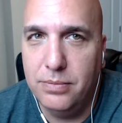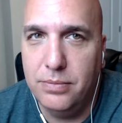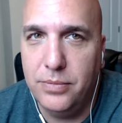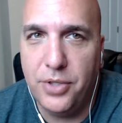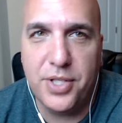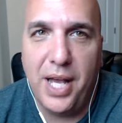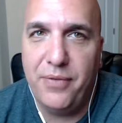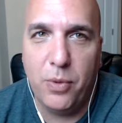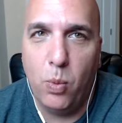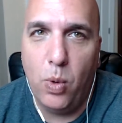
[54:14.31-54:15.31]
You just have to
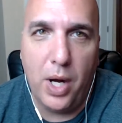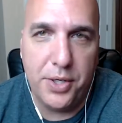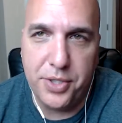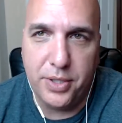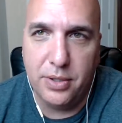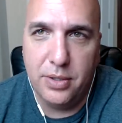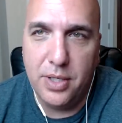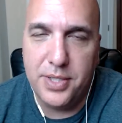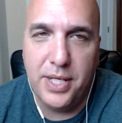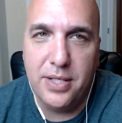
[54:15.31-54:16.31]
watch it because
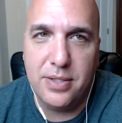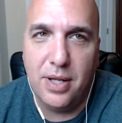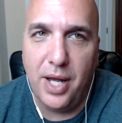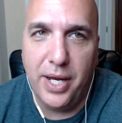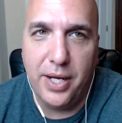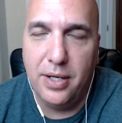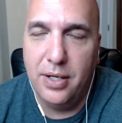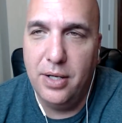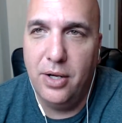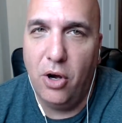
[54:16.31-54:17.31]
it is like
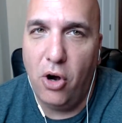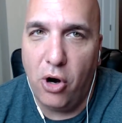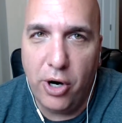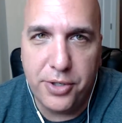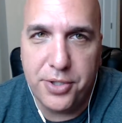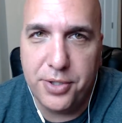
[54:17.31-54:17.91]
art